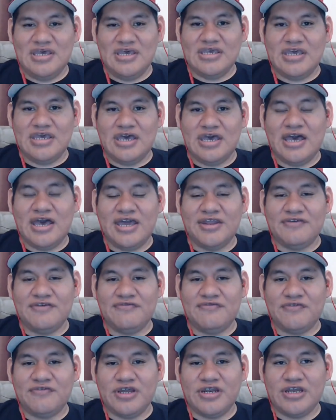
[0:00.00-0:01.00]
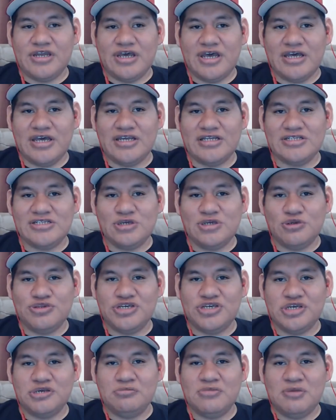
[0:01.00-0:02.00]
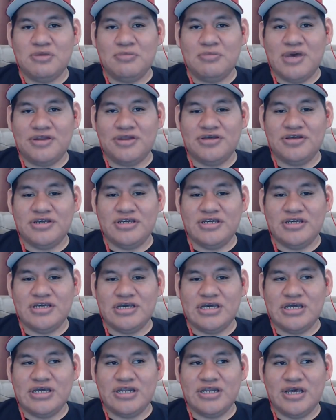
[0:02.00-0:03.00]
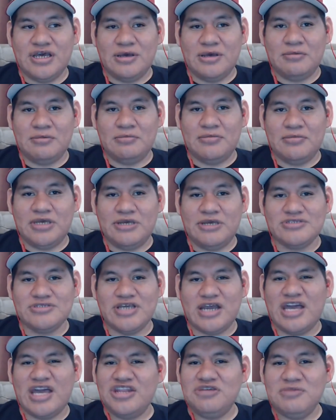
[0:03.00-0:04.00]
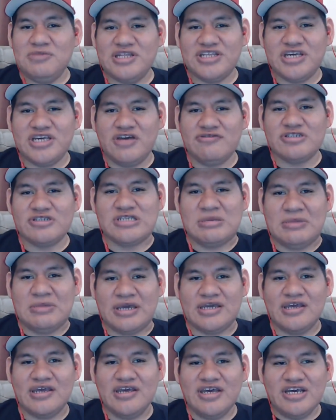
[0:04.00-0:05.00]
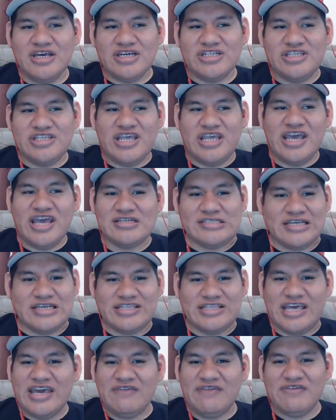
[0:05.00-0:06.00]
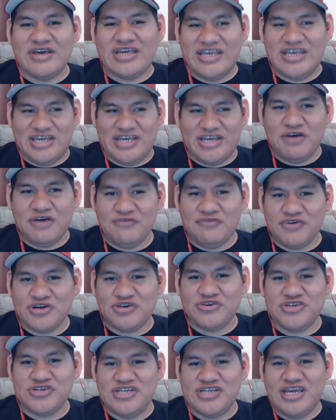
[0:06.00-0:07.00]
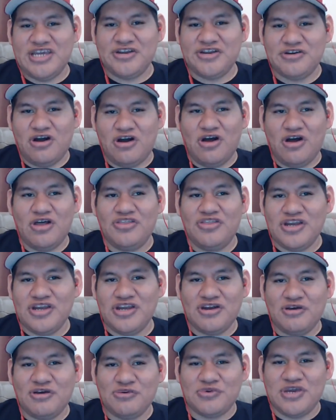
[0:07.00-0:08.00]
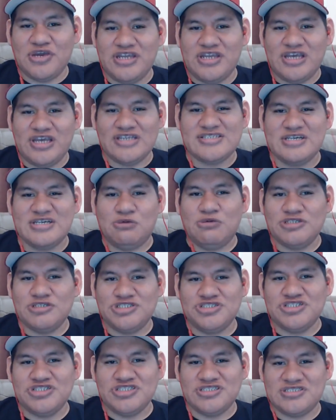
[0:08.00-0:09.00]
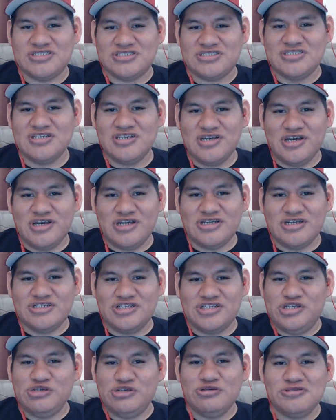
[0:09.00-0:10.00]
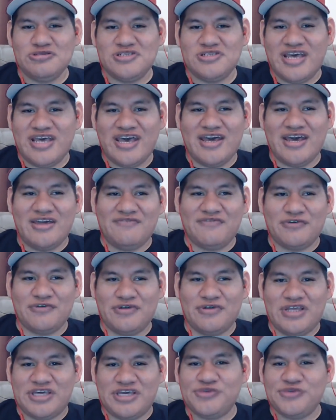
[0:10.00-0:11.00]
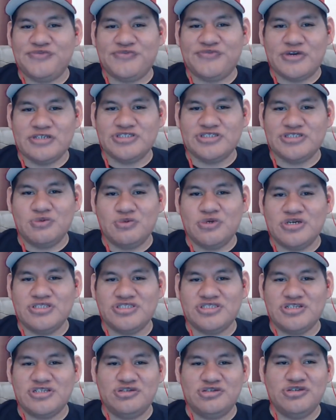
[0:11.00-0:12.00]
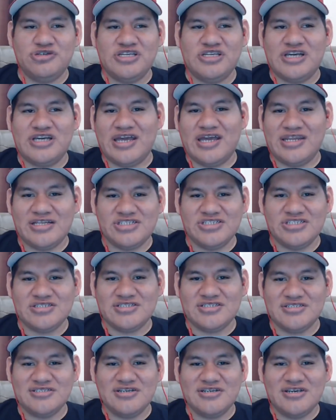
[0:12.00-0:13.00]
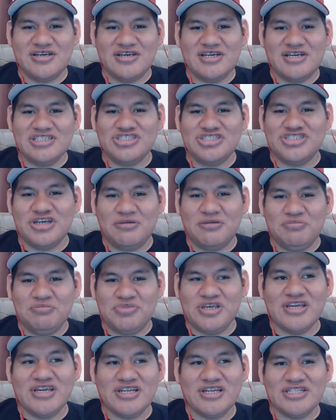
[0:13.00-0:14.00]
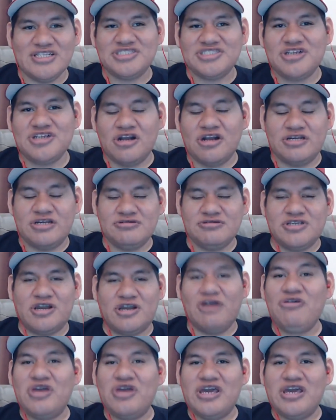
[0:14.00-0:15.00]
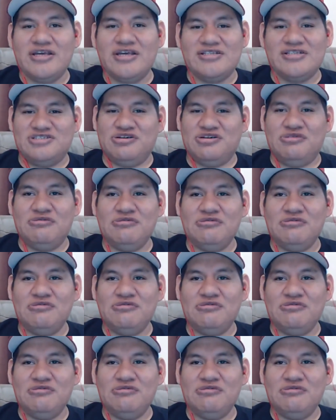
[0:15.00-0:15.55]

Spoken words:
yeah. I had a friend, I told him about it, and he was like, how do you make the covers? I'm like, I was like, they have like a cover creator on there already. I was like, why don't you just use that for like your first one so you can kind of just jump in and start? And he was like, okay. And so